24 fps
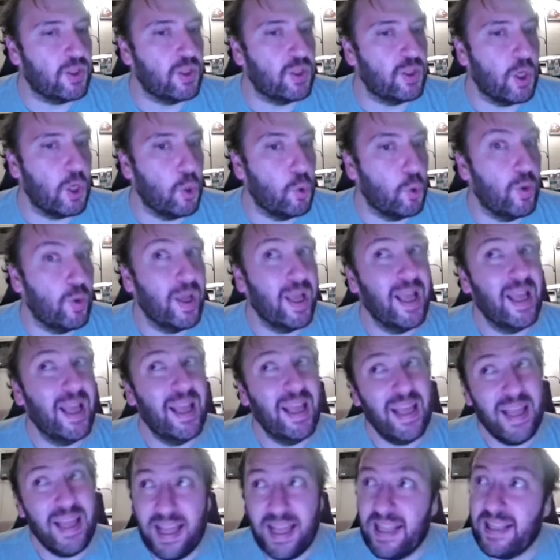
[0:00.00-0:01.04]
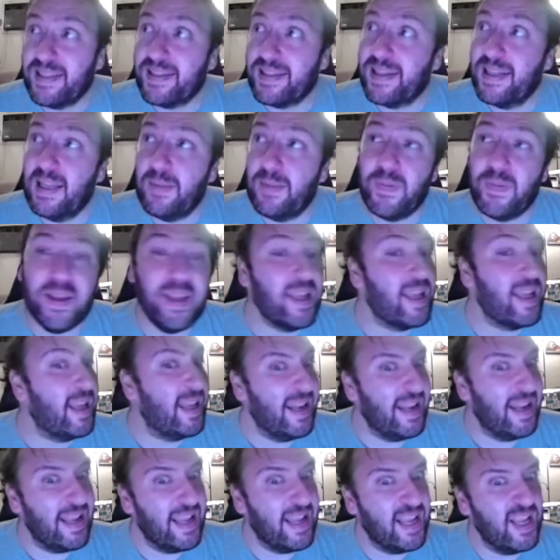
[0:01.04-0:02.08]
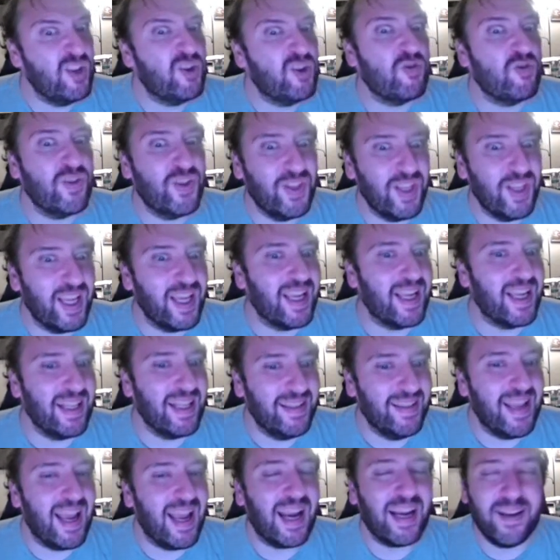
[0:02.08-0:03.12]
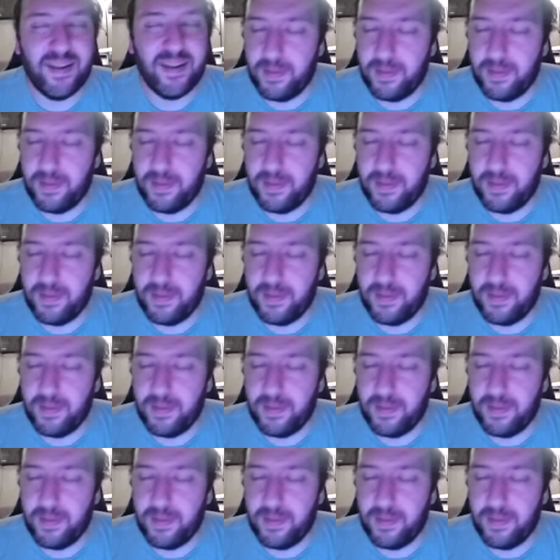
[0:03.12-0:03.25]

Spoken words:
So it's going to be an interesting deck.